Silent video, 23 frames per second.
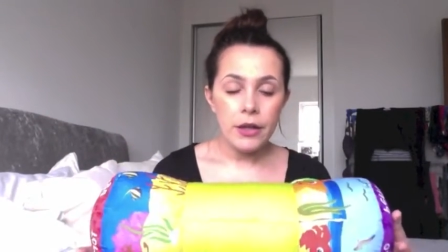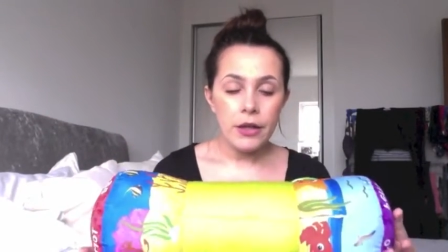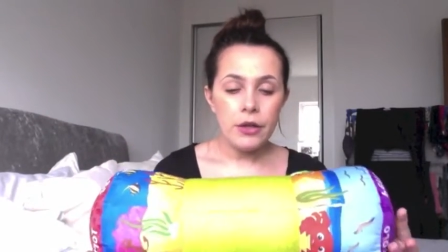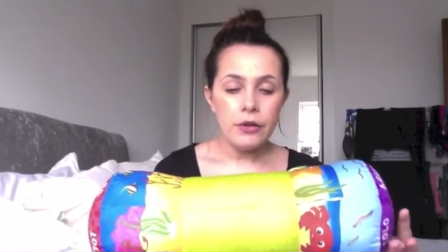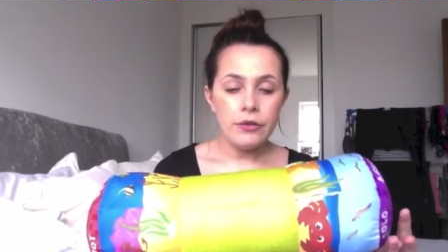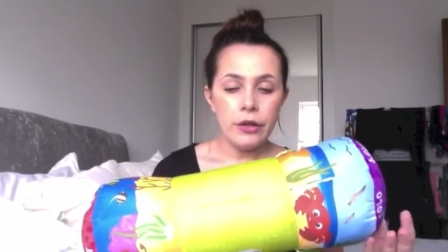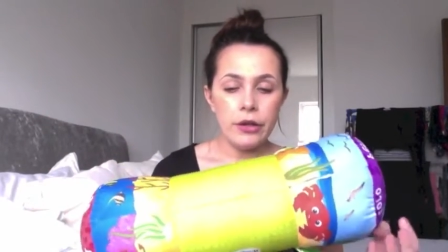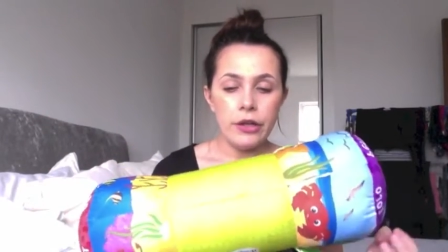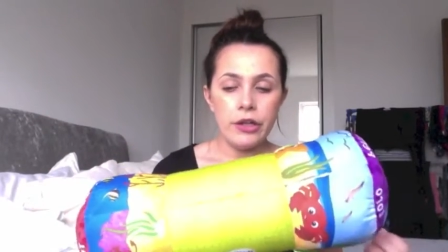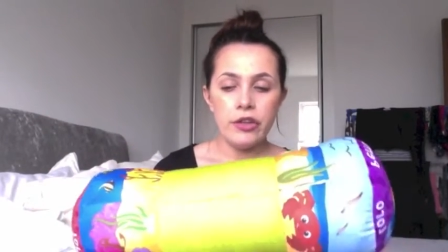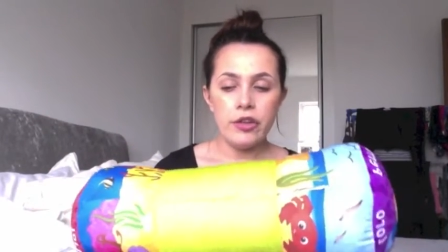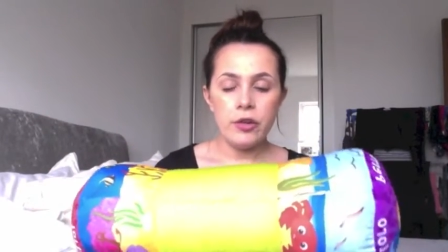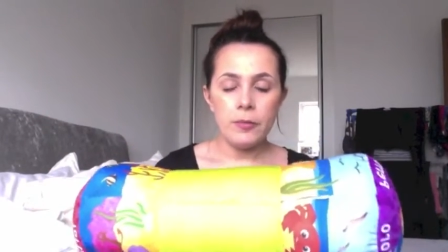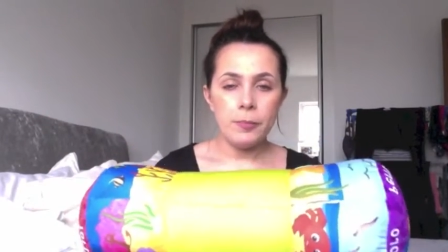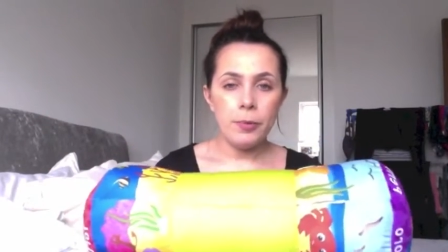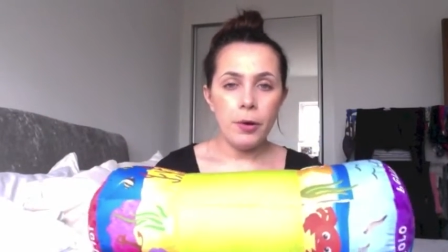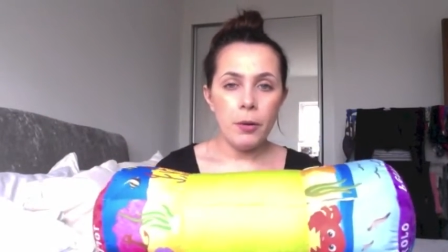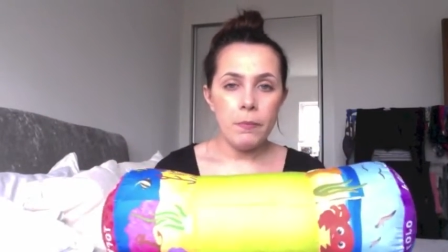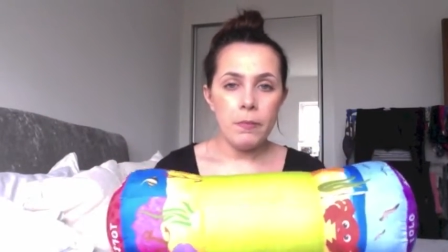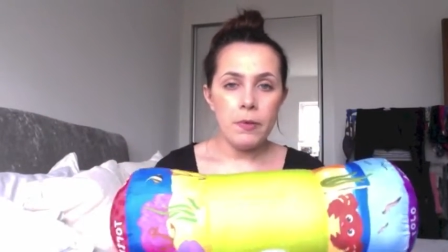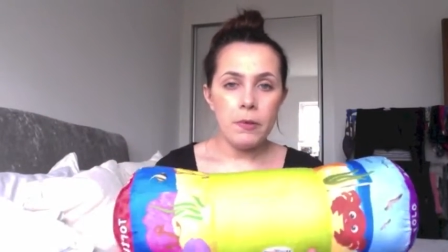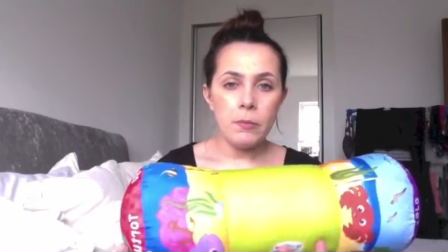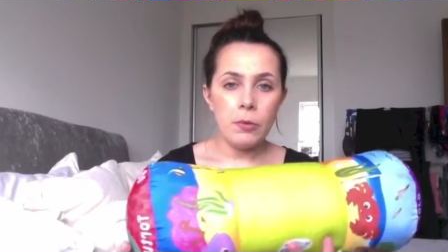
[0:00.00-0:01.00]
So you just
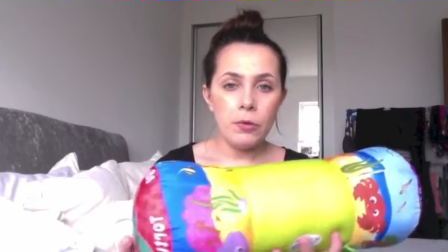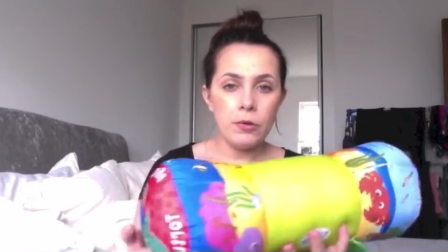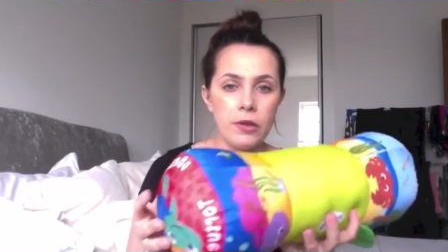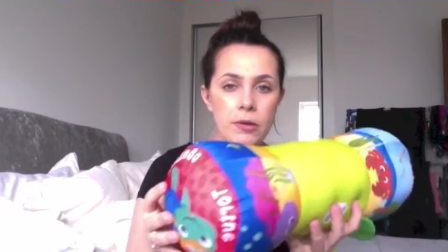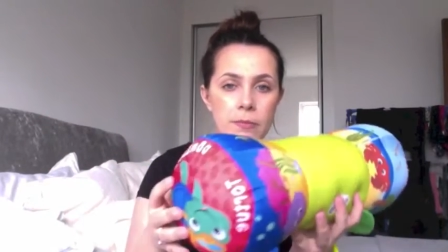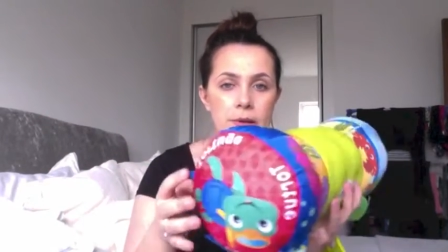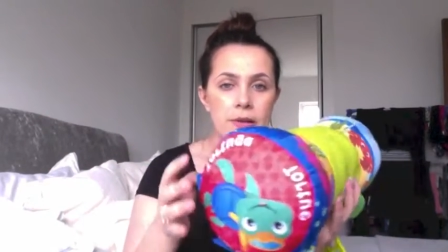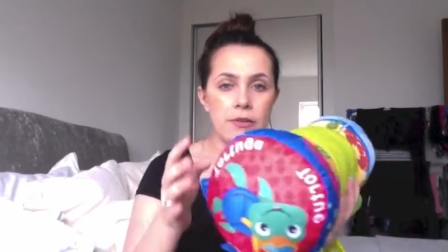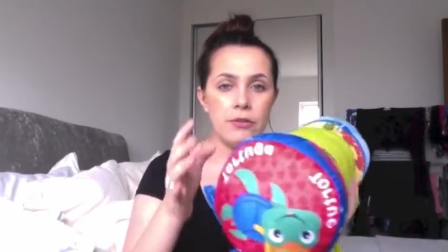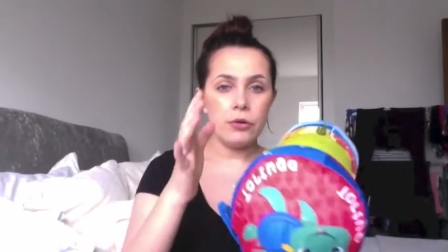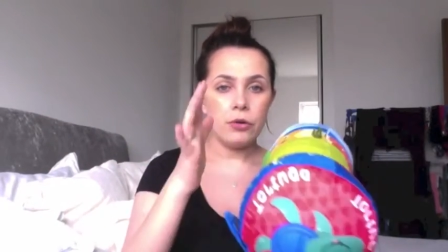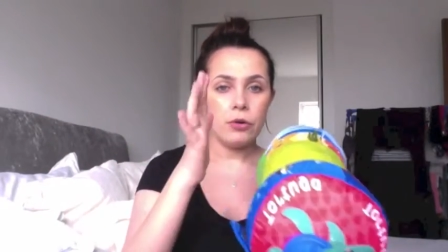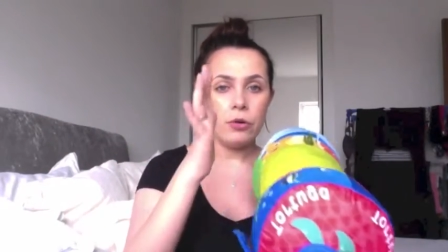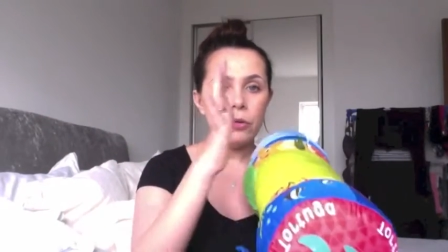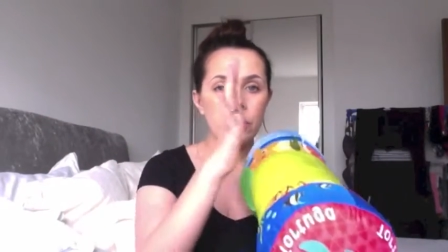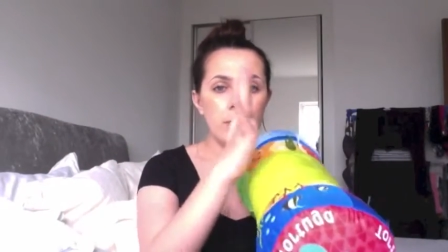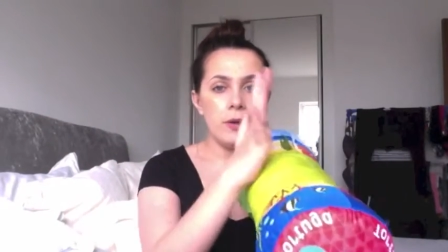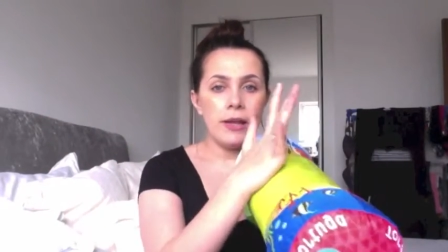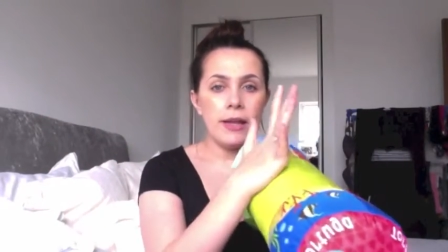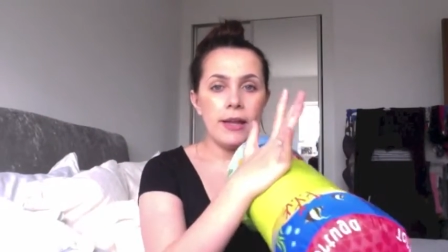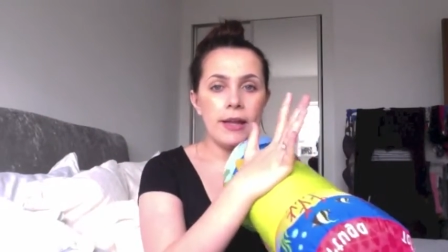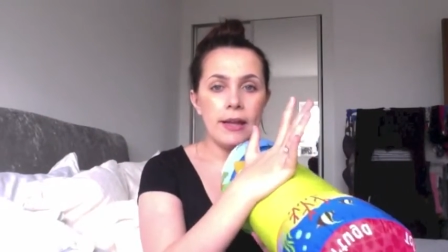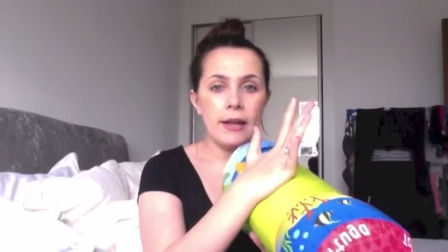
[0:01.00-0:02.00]
pop them on the middle
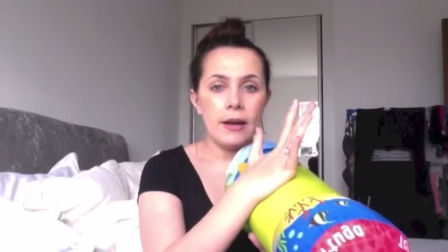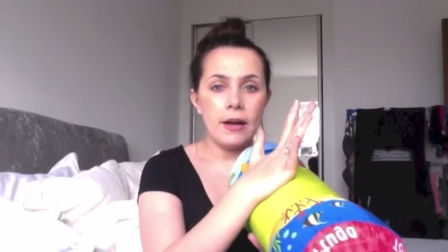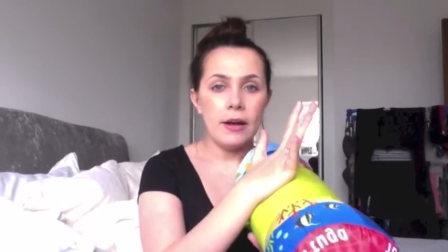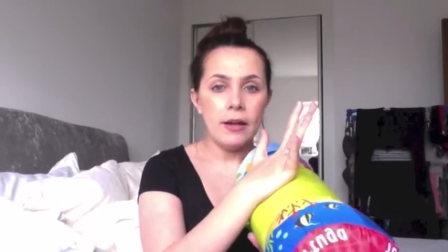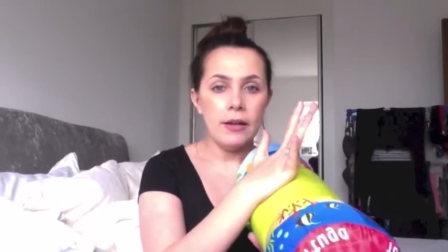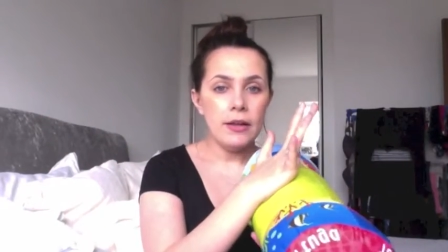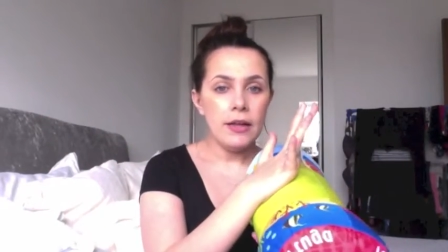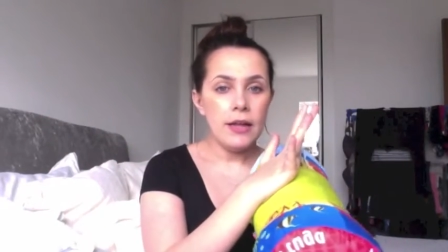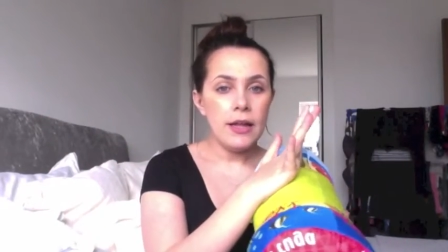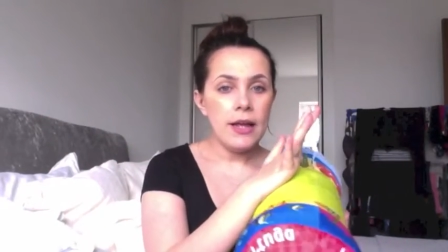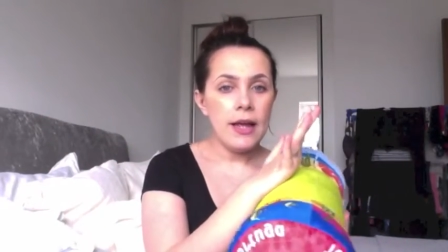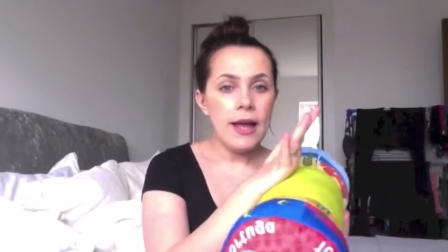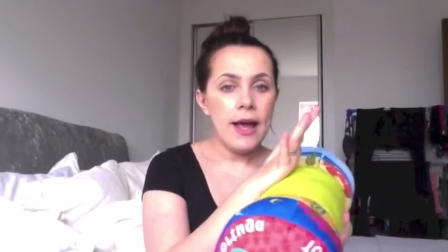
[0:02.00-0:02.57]
here